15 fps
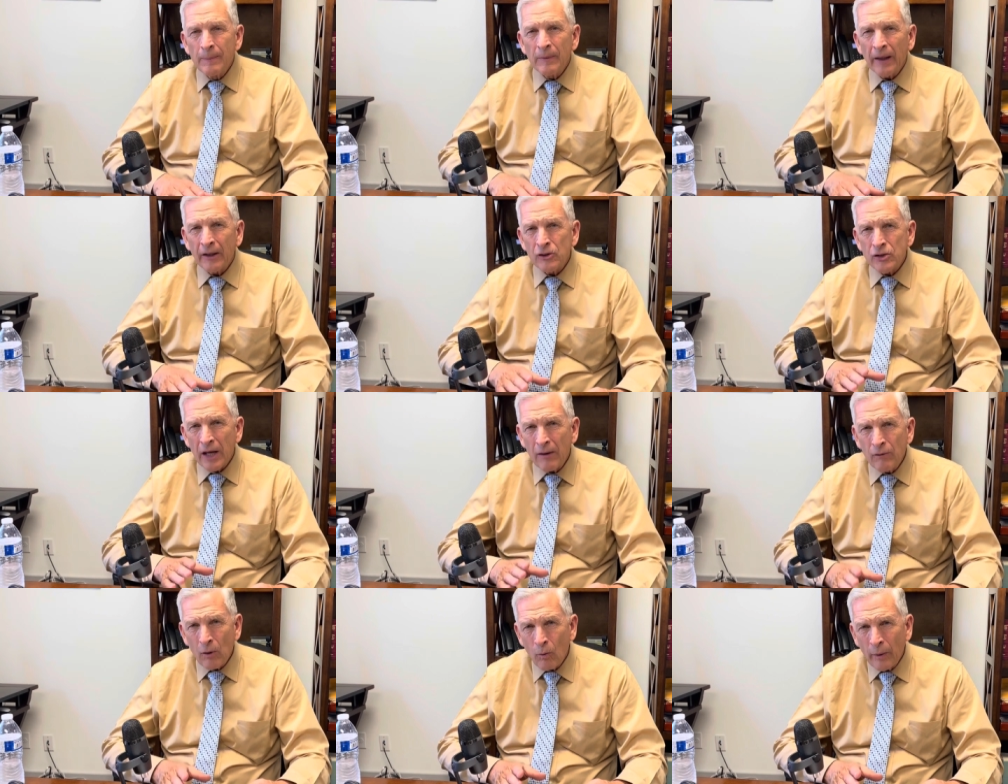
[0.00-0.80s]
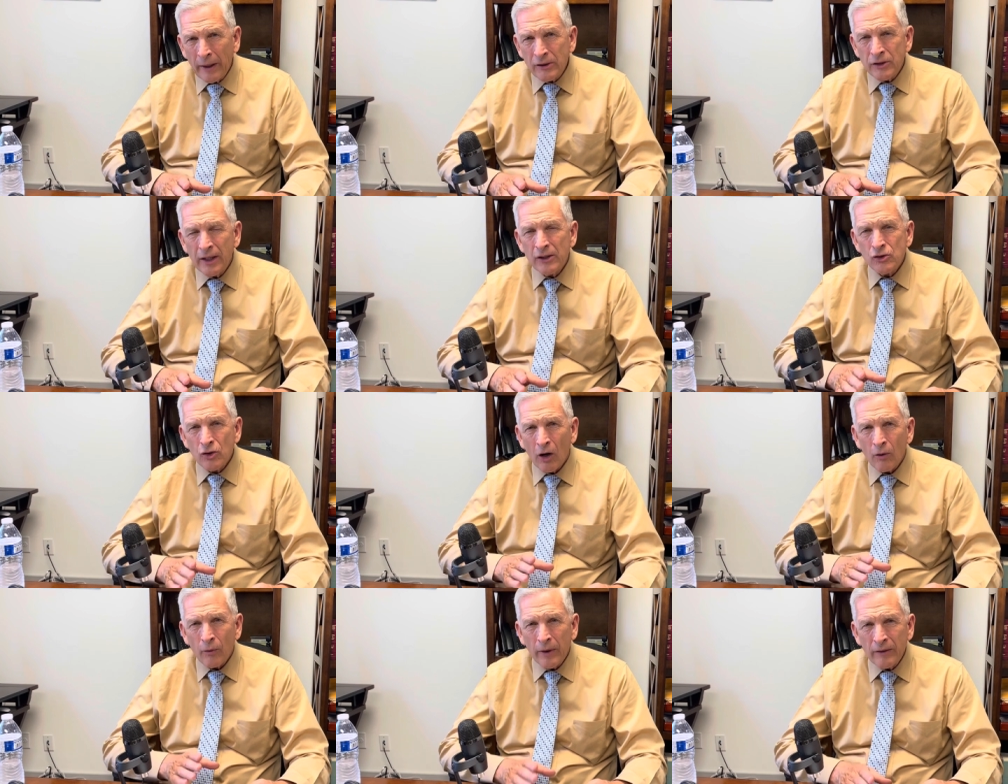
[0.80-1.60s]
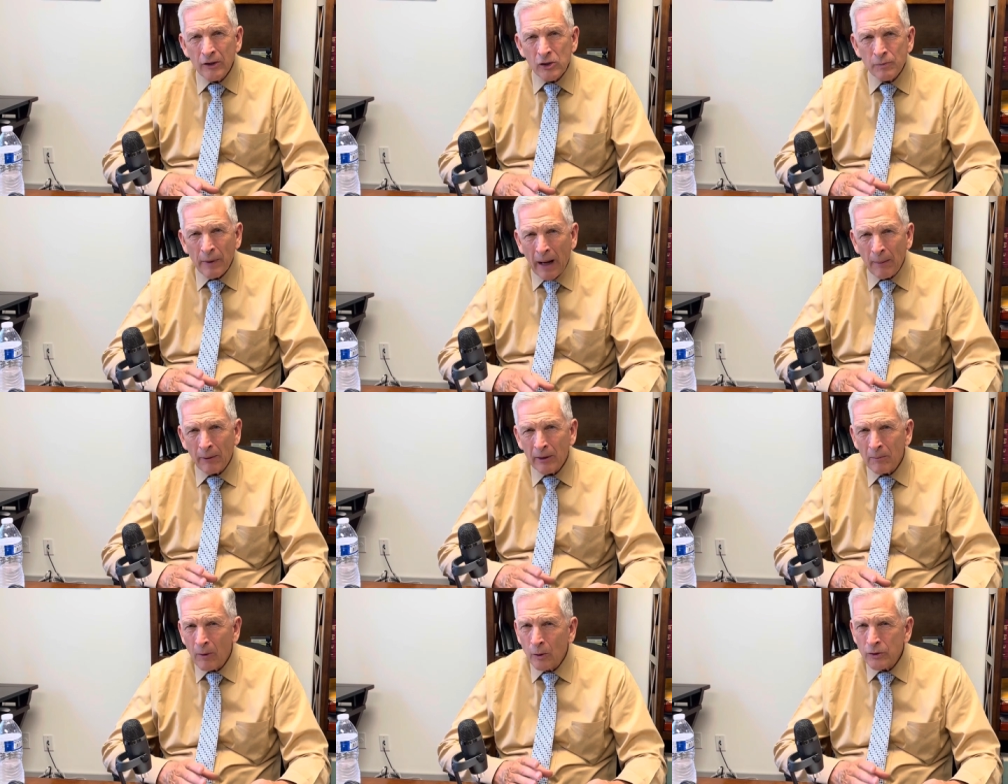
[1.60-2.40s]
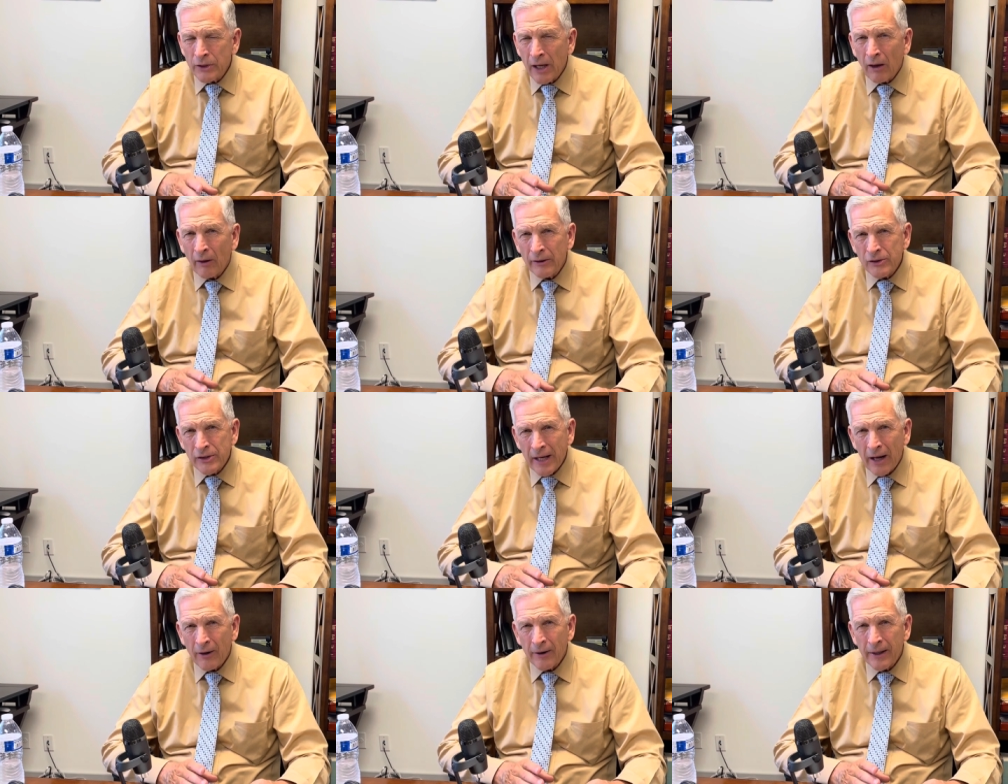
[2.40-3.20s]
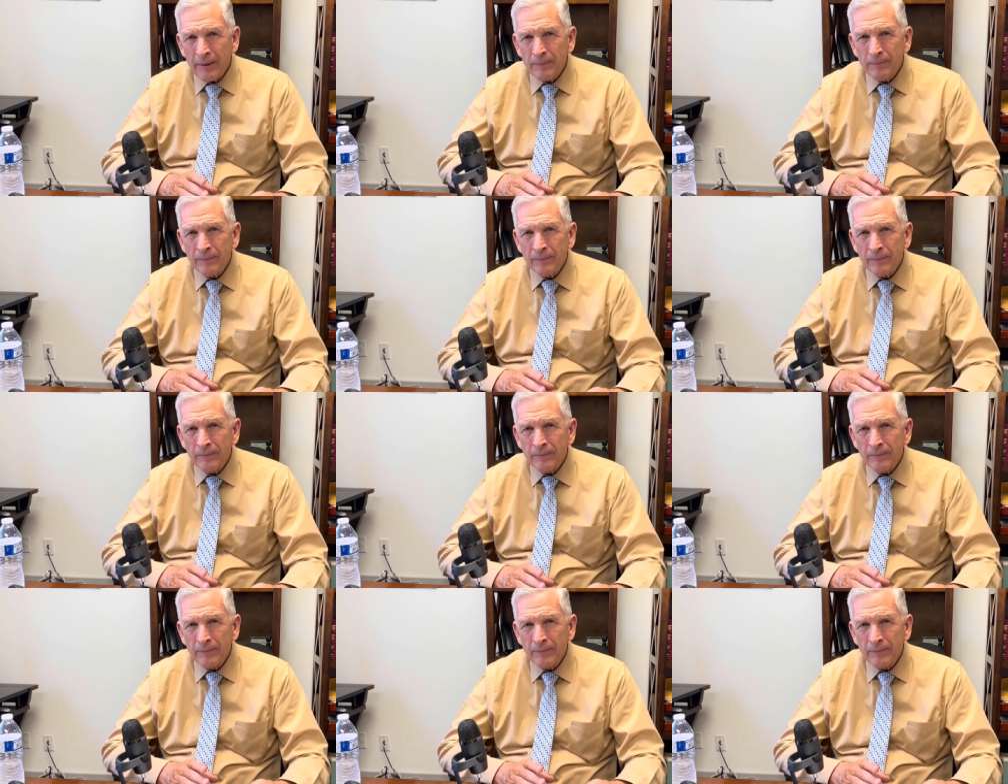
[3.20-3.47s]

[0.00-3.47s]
I got saved on Wednesday, started reading this Bible in a motel on Saturday.